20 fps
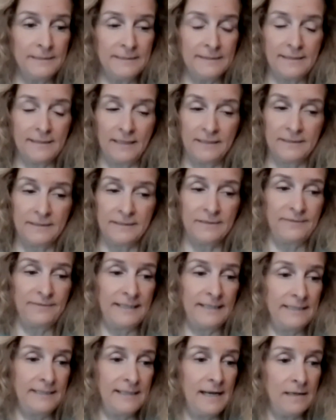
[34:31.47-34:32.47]
It's hard to
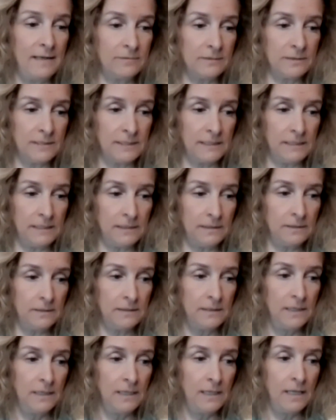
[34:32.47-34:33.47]
find housing.
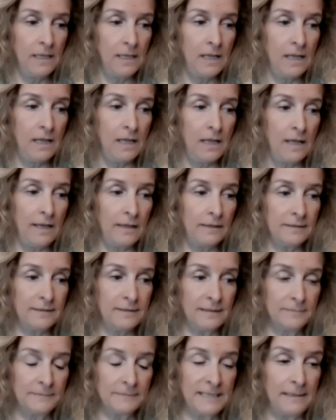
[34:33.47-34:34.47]

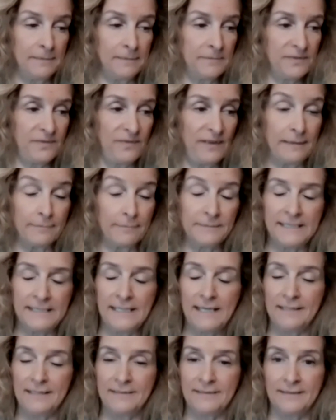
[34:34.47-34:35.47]
Sometimes family
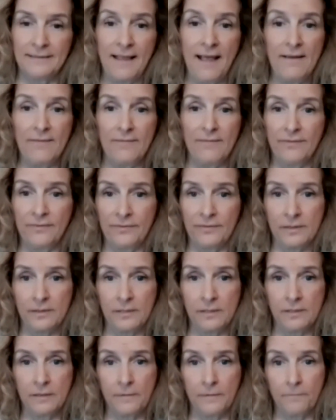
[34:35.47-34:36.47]
has left.
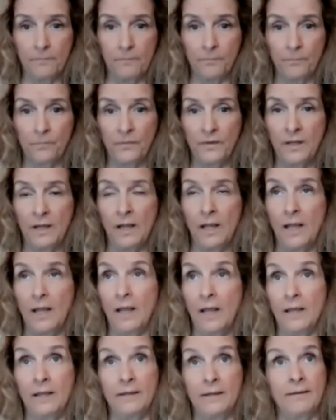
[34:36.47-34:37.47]

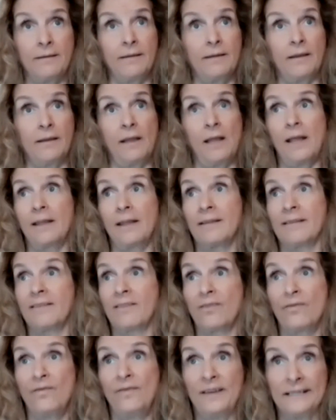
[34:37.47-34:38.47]

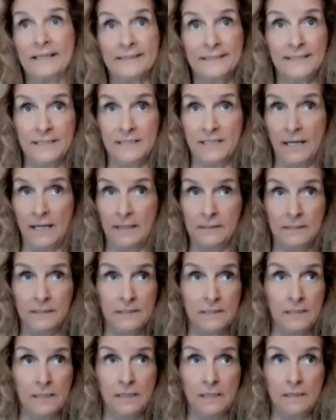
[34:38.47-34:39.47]
It's very
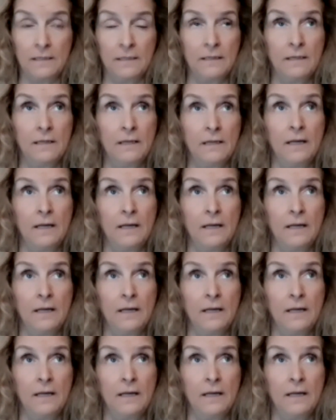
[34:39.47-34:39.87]
challenging.